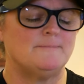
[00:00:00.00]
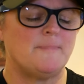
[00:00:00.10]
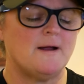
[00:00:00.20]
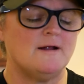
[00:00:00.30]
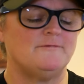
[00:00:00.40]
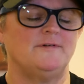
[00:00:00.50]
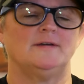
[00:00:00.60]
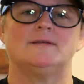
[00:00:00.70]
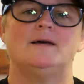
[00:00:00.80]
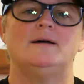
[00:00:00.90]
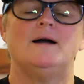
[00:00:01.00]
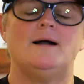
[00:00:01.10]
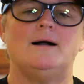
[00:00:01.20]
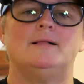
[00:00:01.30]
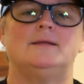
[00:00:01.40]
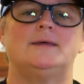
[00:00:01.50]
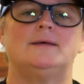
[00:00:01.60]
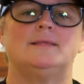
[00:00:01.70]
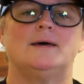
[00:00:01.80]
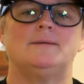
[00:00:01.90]
perfect
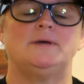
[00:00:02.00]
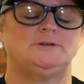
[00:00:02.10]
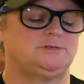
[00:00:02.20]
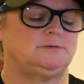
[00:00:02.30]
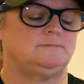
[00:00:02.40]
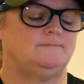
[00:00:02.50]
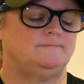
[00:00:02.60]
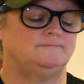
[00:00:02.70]
holiday libation.